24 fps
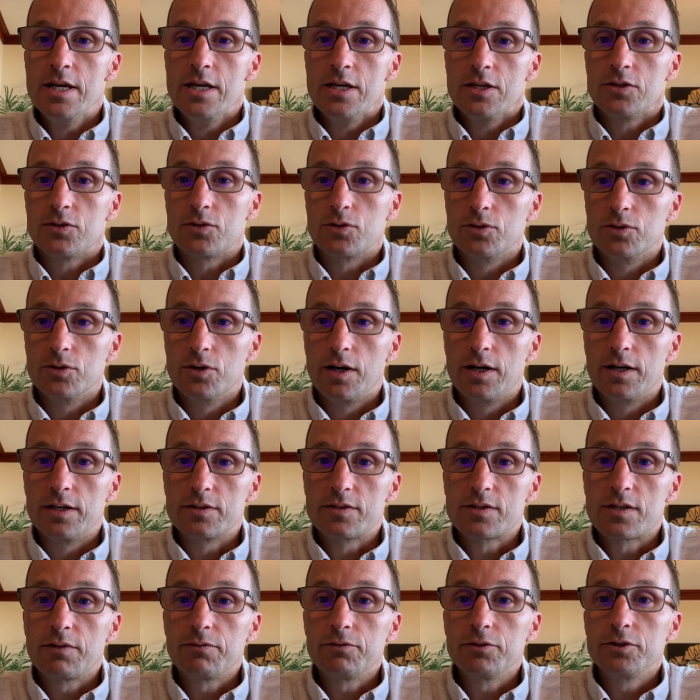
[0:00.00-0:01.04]
So
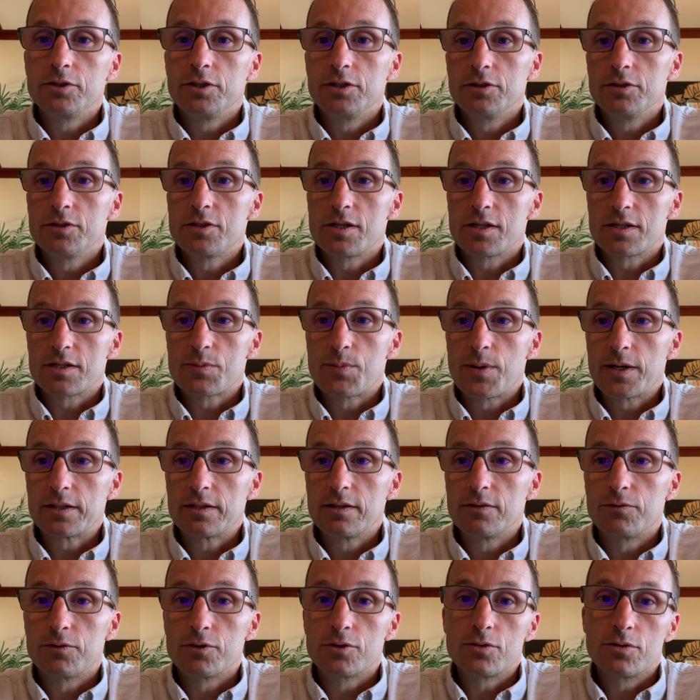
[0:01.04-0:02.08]
several years
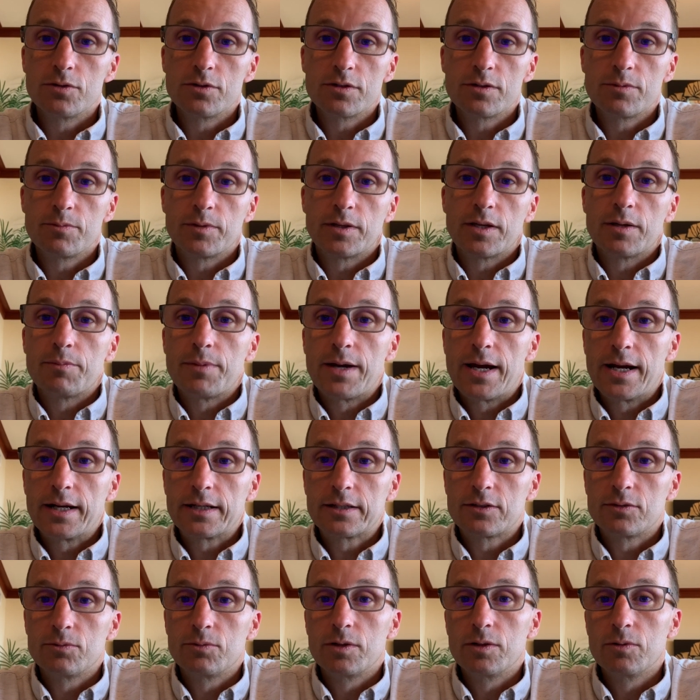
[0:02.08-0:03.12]
expected for tourism to get
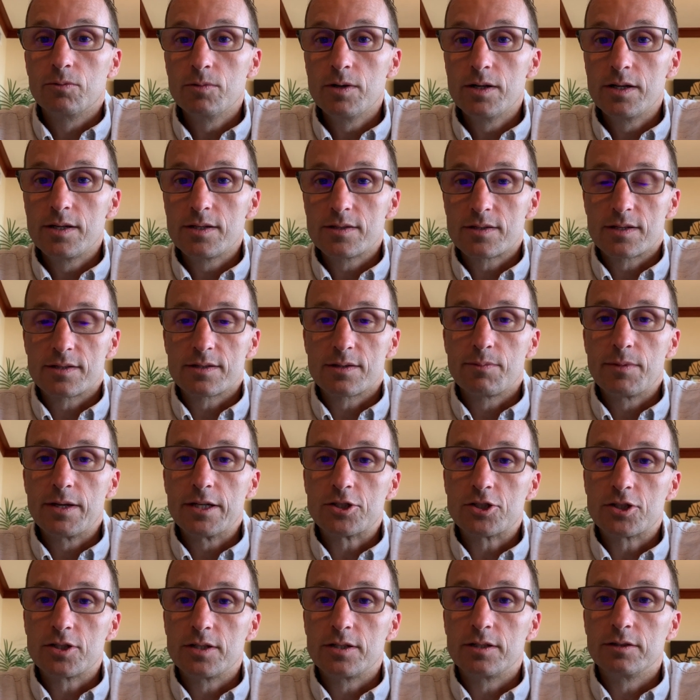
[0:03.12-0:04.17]
back to where it was. As I
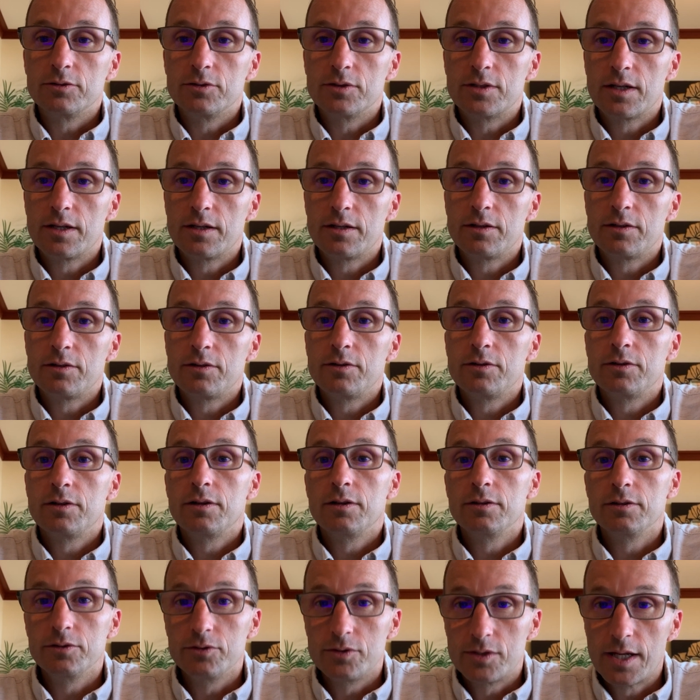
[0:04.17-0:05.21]
mentioned,
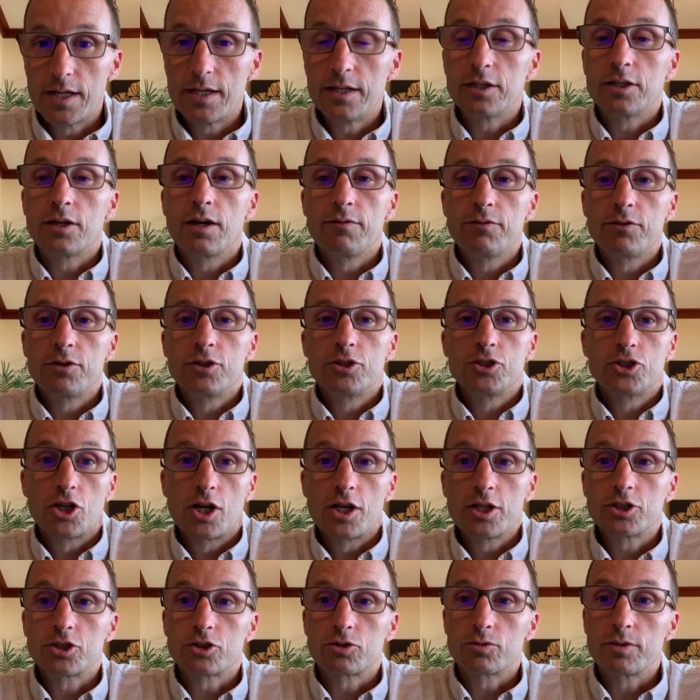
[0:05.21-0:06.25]
Lieutenant Governor
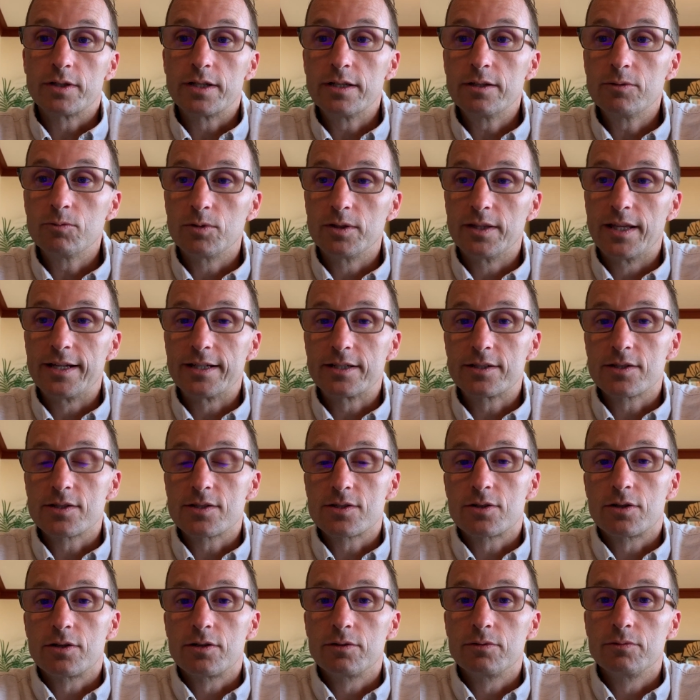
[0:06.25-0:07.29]
Josh Green would like to
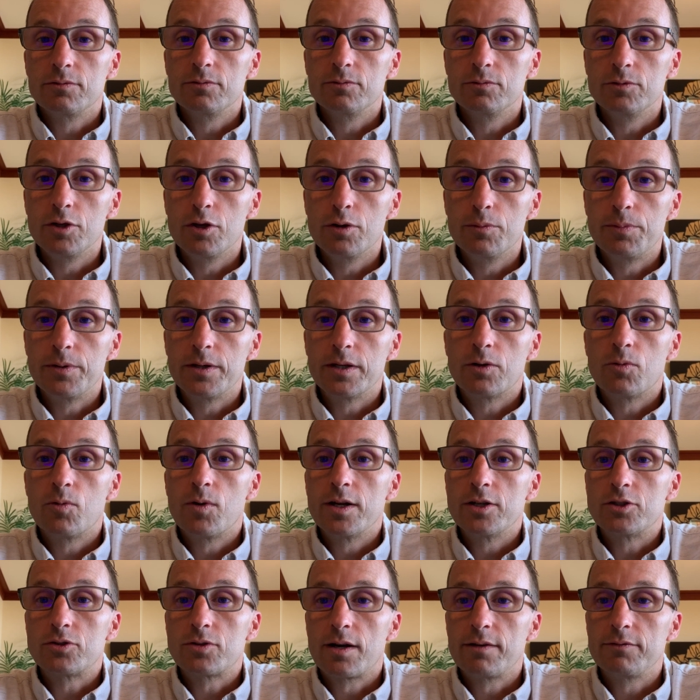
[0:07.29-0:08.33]
start reopening
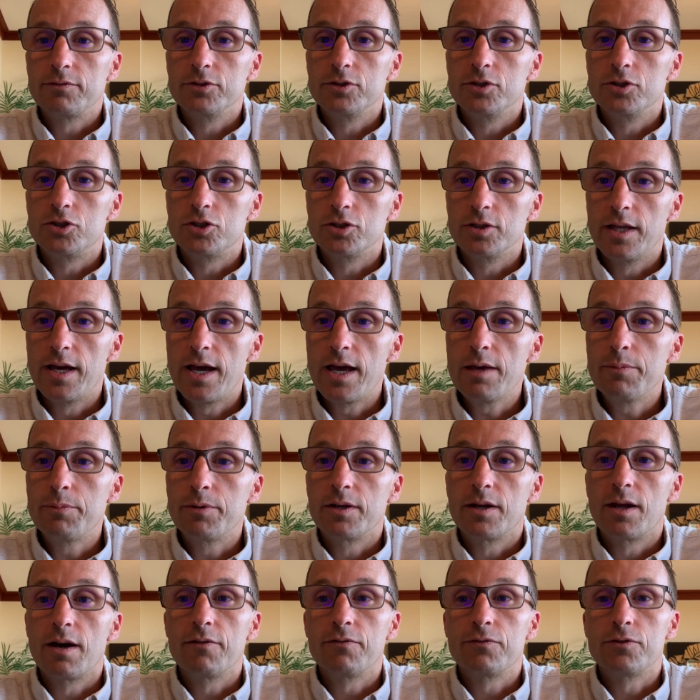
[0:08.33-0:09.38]
Hawaii travel in July,
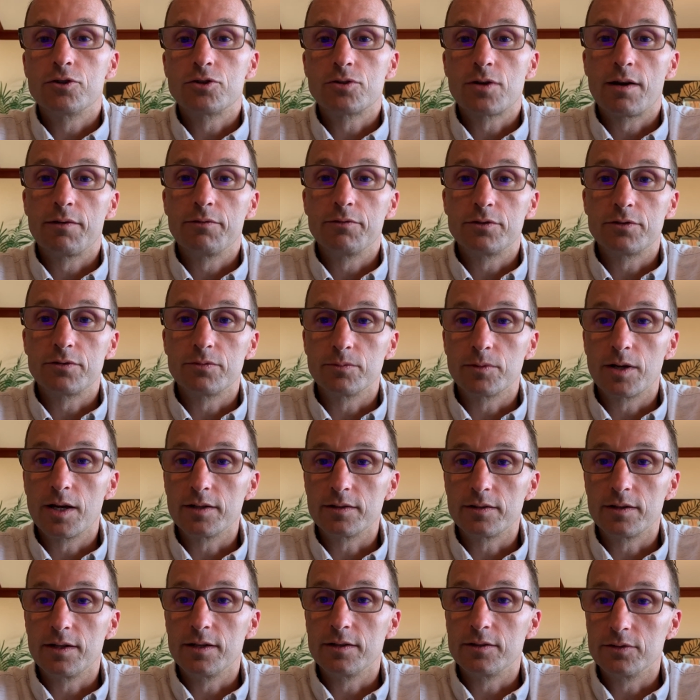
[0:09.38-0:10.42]
but not for travelers from
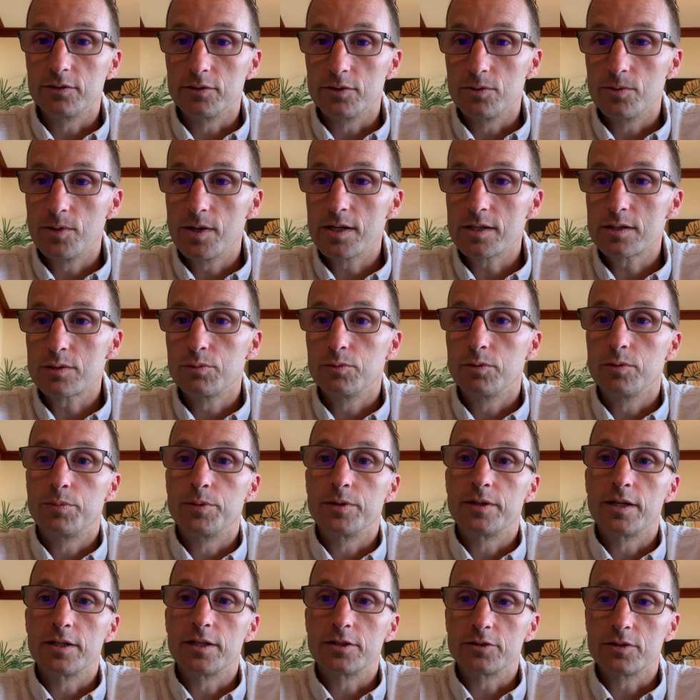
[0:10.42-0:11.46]
continental US. It would
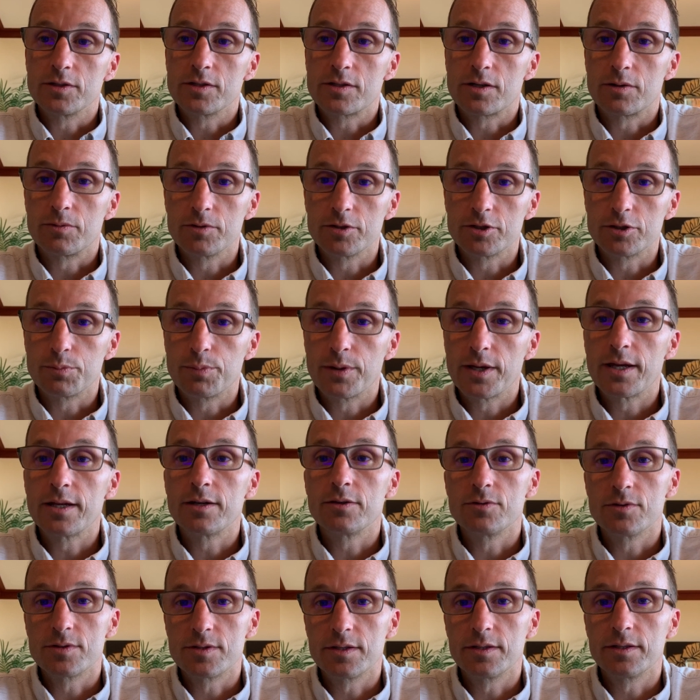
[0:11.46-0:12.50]
potentially start with Japan,
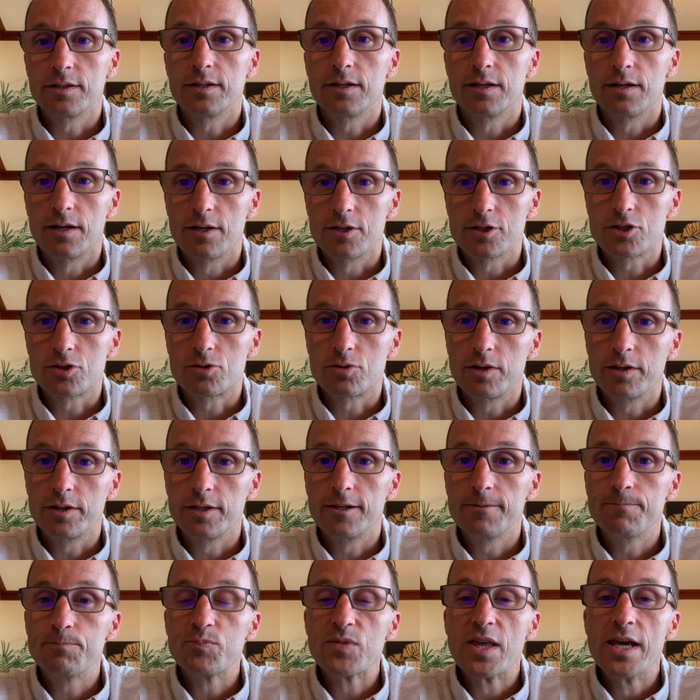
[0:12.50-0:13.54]
New Zealand, and
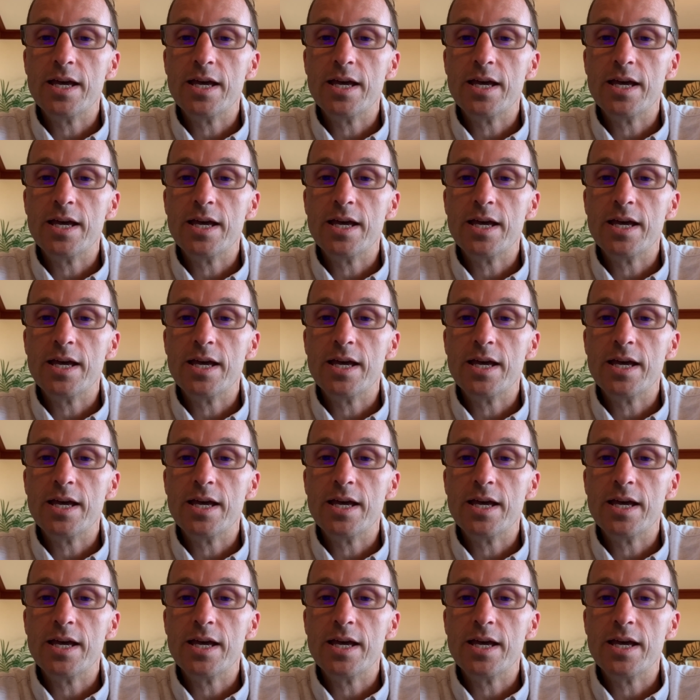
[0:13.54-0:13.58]
Australia.